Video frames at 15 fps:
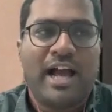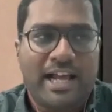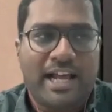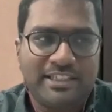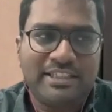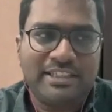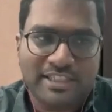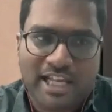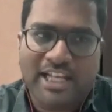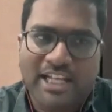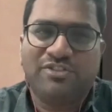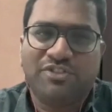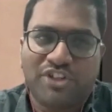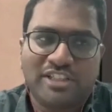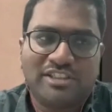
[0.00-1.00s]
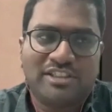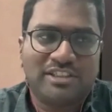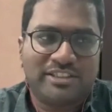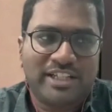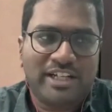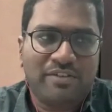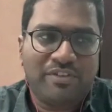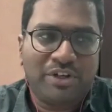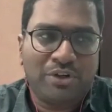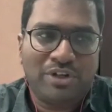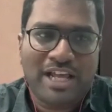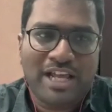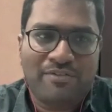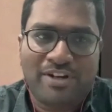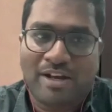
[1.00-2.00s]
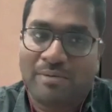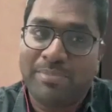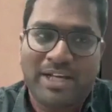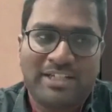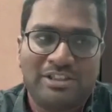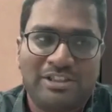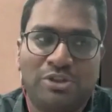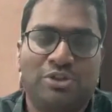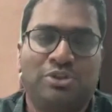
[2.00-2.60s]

I think the challenge for us is that we don't have comparisons.